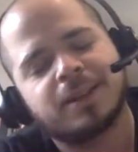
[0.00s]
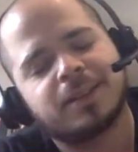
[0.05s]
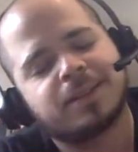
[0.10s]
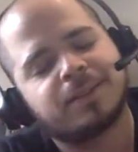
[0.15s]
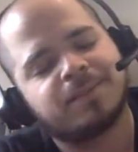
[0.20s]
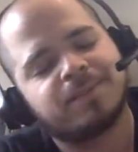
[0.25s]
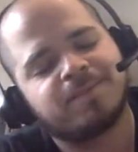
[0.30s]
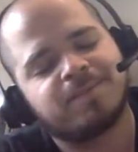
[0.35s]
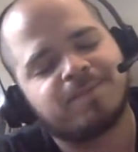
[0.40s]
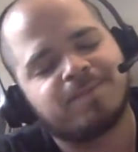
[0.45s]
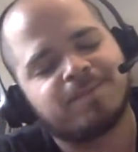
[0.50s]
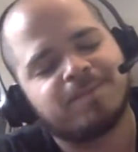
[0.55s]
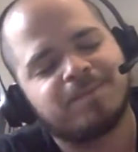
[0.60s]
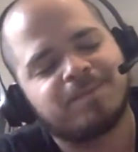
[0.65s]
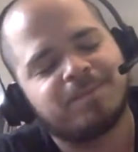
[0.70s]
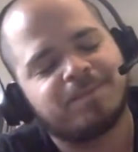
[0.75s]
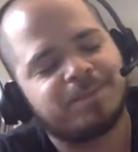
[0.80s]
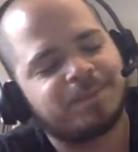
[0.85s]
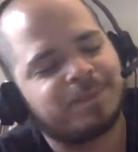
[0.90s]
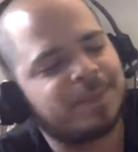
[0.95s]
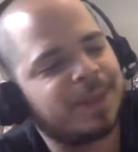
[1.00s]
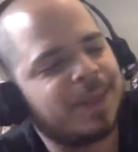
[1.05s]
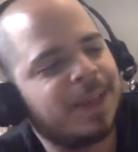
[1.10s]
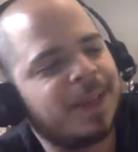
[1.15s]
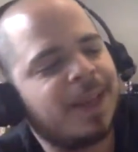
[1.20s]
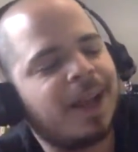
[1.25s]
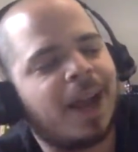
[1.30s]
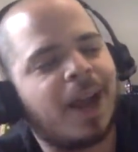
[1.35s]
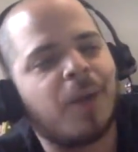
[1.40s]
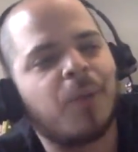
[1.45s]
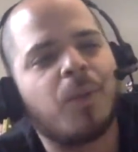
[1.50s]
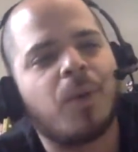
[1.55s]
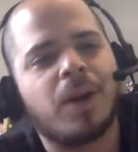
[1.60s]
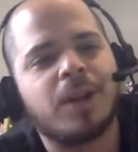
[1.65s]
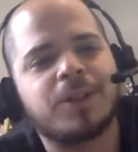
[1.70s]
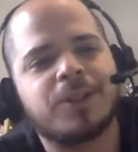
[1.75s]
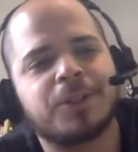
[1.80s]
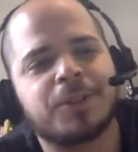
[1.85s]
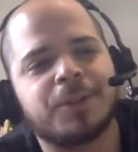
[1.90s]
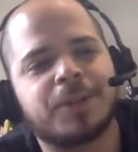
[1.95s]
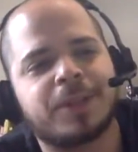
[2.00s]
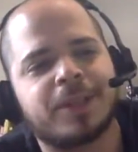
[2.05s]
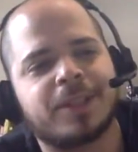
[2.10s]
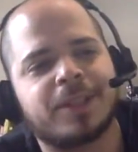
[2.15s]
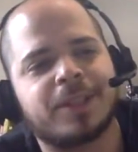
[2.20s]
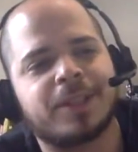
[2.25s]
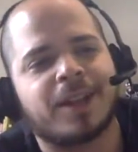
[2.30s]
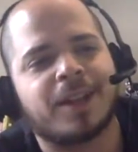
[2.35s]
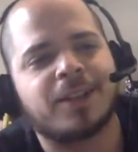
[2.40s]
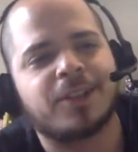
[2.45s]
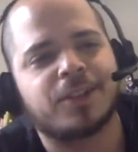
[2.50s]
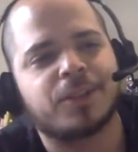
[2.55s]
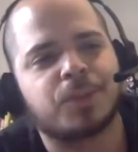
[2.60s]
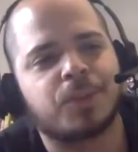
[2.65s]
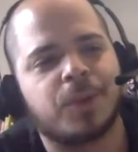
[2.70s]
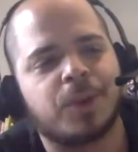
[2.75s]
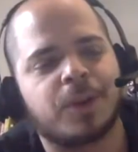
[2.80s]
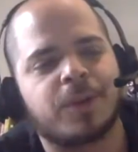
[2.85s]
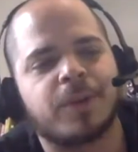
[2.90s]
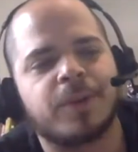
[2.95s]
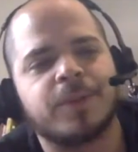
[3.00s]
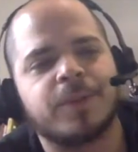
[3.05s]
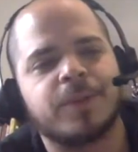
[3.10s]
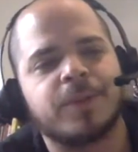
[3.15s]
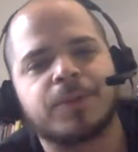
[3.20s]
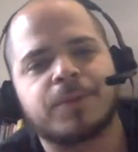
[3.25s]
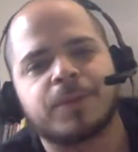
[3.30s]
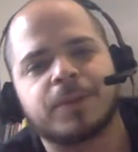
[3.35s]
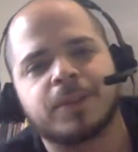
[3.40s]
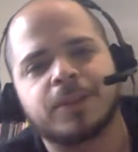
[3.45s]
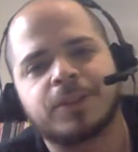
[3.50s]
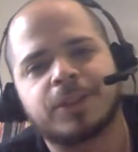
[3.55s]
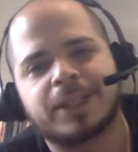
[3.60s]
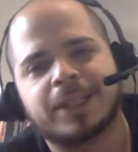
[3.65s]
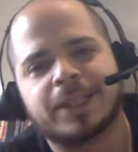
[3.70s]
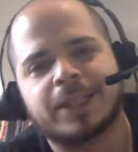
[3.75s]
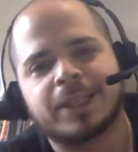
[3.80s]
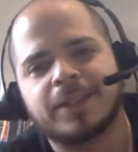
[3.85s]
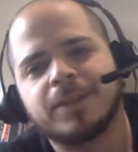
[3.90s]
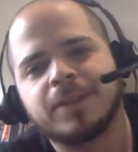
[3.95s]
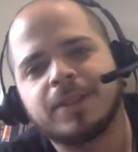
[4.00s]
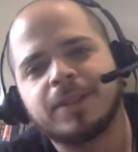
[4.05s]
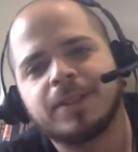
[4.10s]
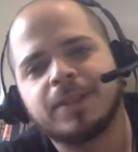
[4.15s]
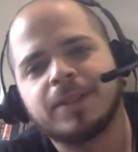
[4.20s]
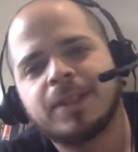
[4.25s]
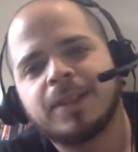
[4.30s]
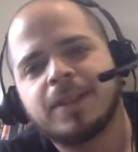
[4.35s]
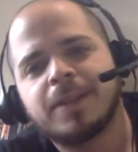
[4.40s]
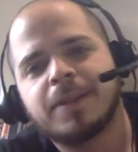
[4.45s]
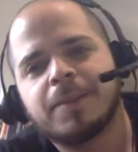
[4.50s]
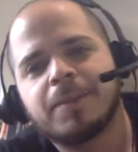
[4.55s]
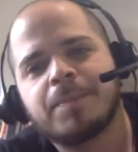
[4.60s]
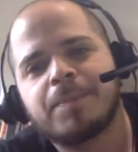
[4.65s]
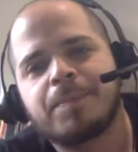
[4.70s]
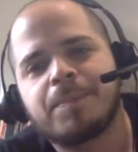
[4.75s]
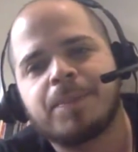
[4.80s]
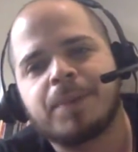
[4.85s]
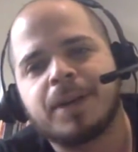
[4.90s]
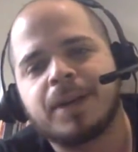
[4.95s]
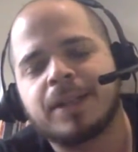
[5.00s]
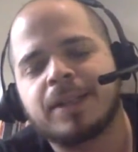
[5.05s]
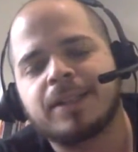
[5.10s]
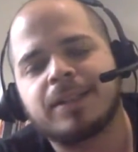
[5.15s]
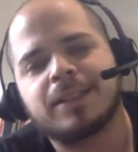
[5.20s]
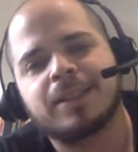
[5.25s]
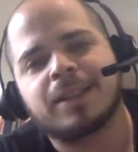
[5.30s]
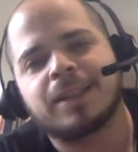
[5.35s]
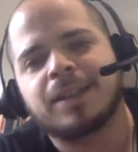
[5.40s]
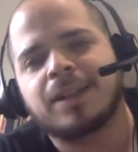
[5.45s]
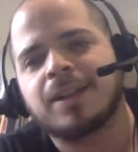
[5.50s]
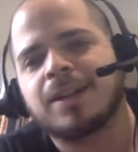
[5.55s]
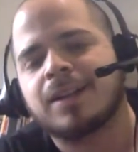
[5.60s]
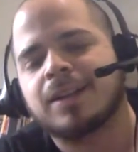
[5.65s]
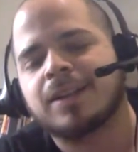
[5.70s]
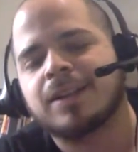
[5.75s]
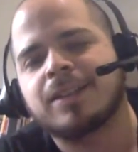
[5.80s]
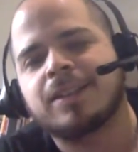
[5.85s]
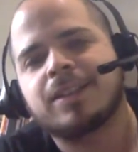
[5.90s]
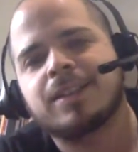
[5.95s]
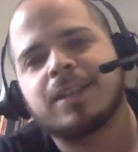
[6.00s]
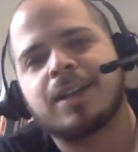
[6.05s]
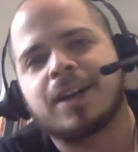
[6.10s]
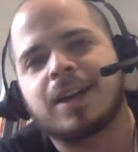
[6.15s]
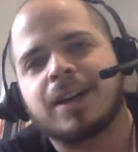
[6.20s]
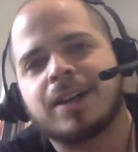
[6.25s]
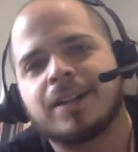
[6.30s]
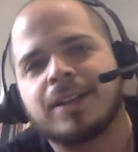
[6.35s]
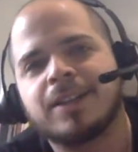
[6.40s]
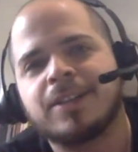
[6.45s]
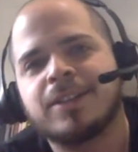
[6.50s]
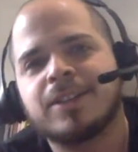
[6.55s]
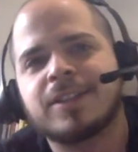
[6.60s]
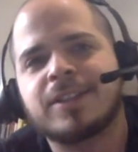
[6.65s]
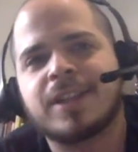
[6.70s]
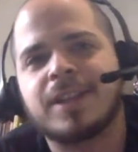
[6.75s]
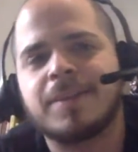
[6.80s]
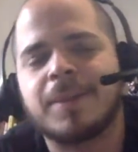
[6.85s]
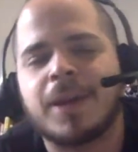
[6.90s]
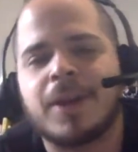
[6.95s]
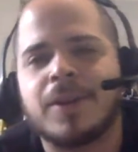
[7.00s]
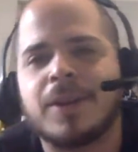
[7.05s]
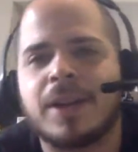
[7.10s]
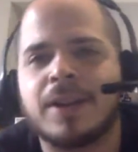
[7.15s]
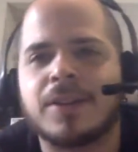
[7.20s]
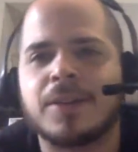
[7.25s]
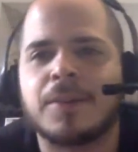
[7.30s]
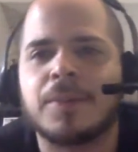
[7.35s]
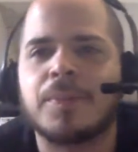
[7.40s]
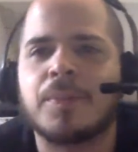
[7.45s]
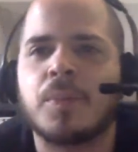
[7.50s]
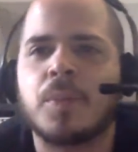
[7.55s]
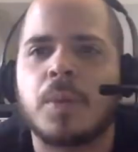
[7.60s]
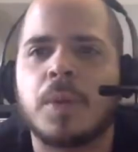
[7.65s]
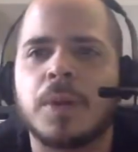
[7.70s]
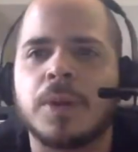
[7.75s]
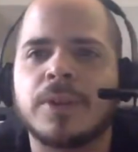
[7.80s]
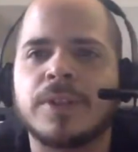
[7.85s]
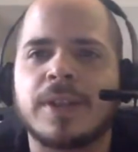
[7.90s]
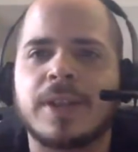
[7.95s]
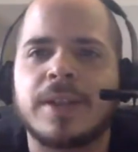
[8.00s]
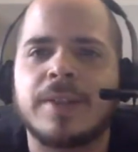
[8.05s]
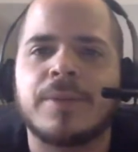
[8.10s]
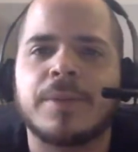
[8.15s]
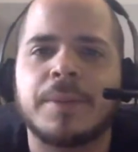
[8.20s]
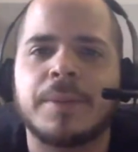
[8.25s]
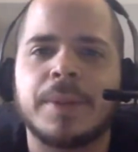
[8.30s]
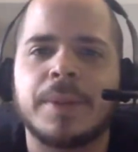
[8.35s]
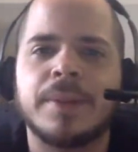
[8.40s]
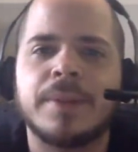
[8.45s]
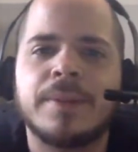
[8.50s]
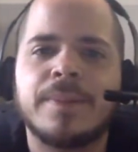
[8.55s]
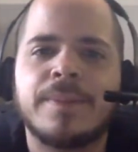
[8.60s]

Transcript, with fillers: I mm, I want to because I just want to review it for the channel. But ah, God, it just came out at the worst time for me.